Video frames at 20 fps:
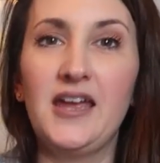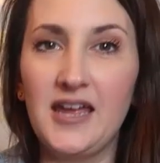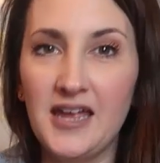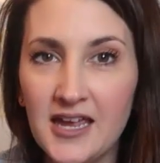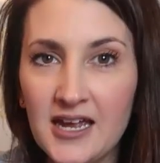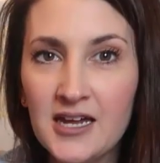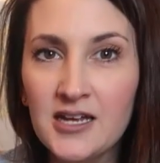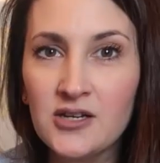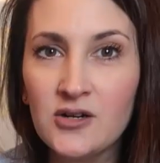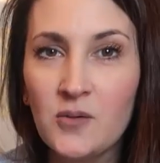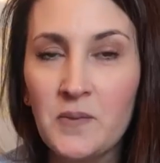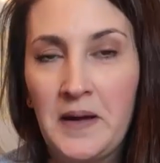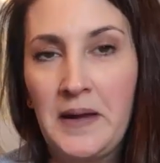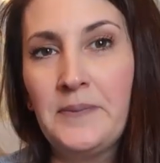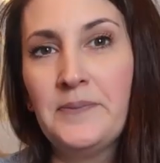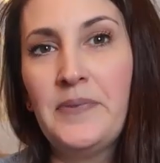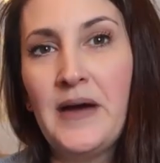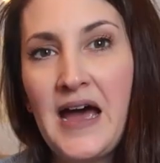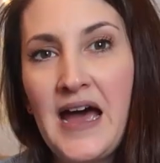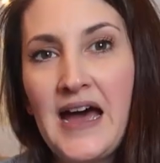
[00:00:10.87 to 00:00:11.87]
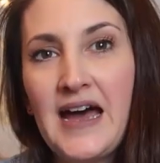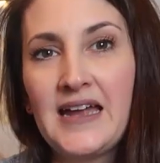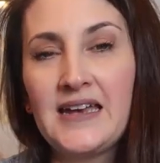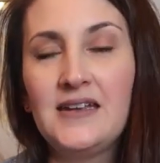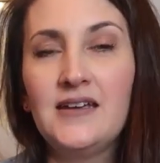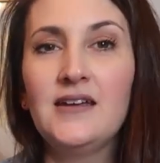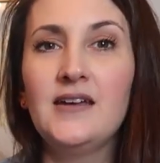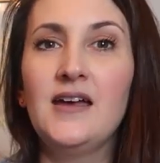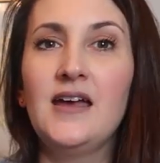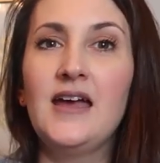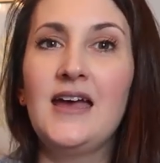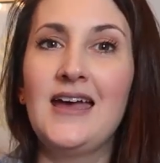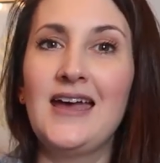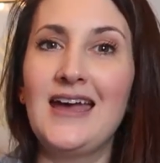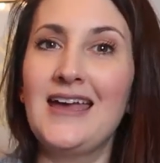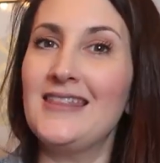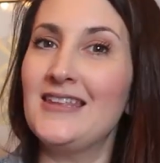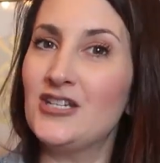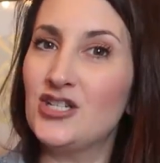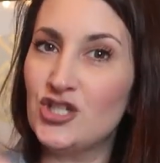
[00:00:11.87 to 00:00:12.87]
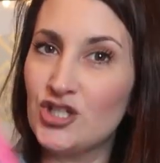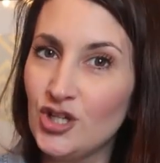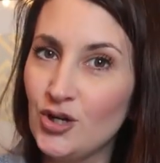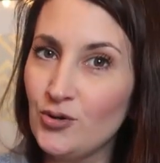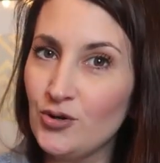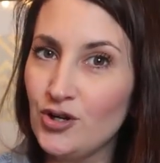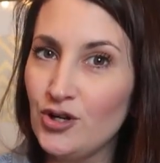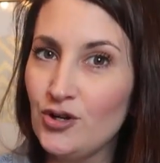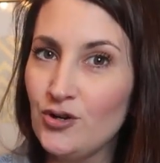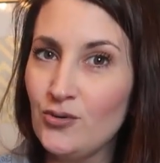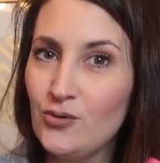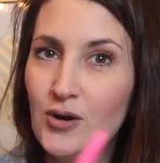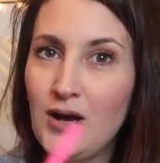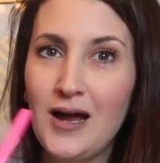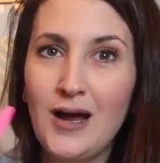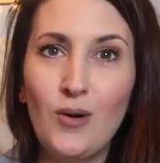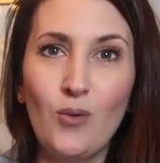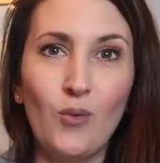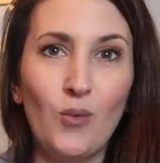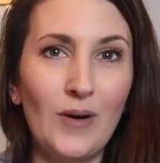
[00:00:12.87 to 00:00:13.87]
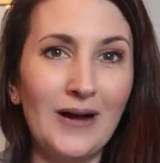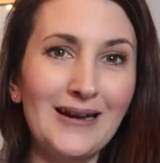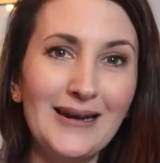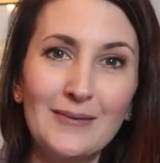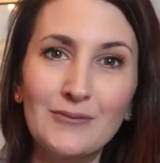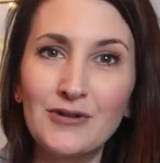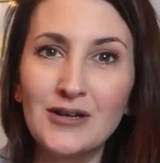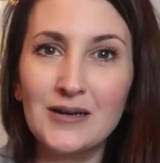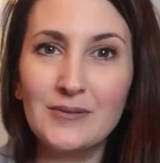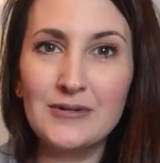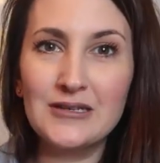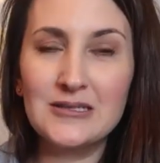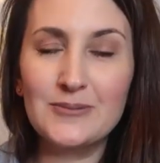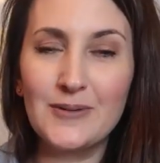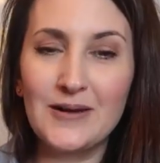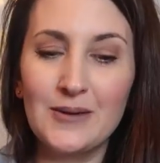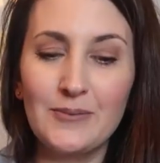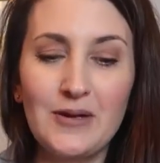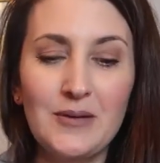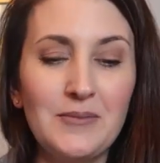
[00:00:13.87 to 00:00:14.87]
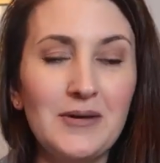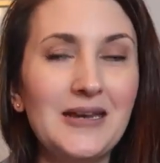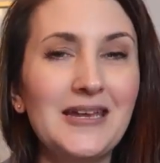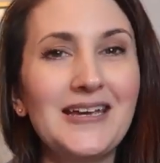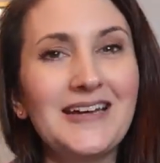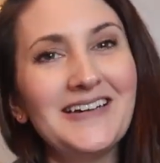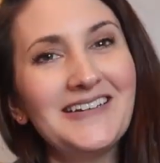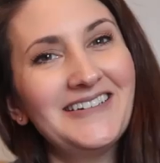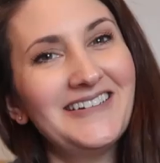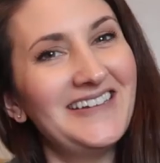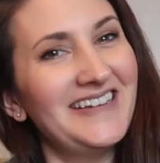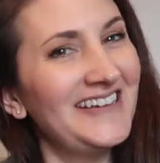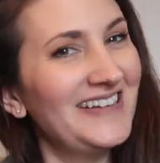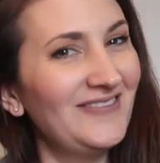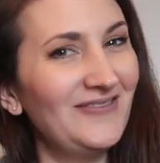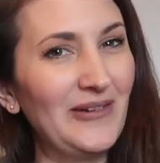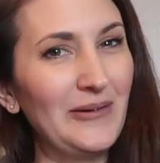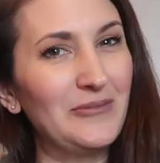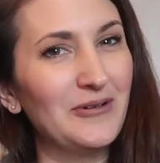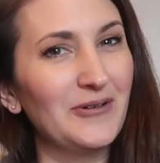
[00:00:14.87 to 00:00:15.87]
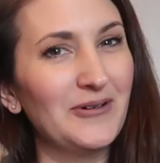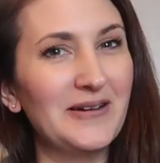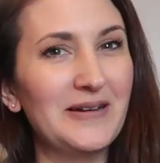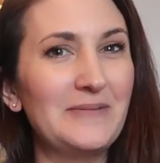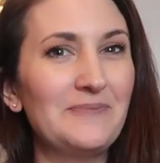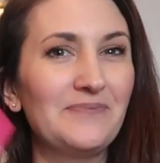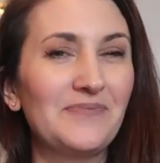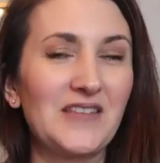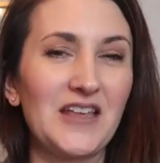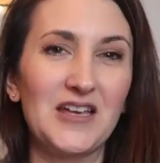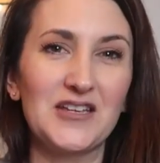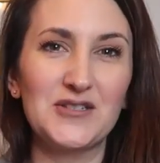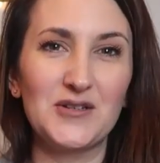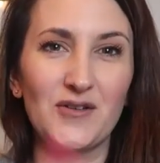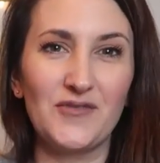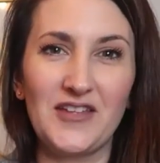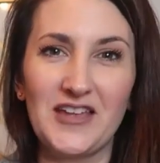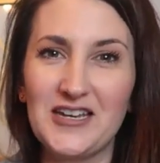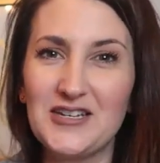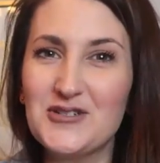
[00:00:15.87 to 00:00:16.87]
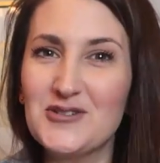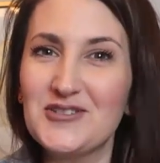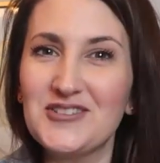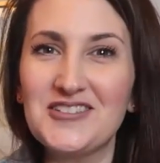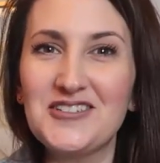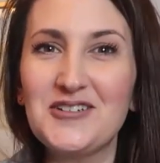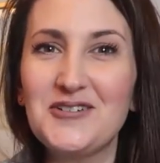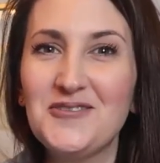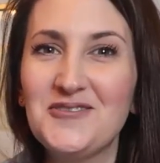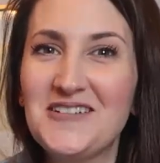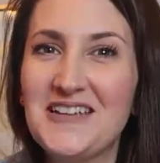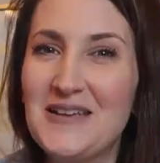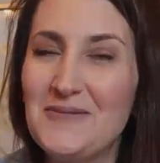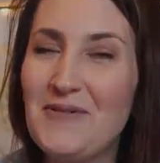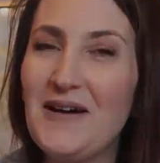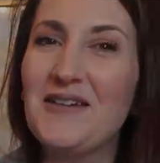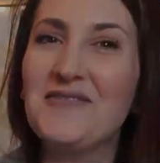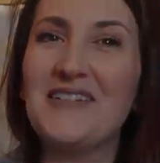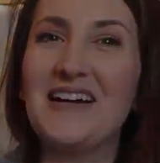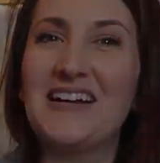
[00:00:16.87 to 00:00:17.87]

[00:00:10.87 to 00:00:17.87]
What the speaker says: and went bad, and then show you what I'm going to be spending my money on in February. So if that interests you, keep on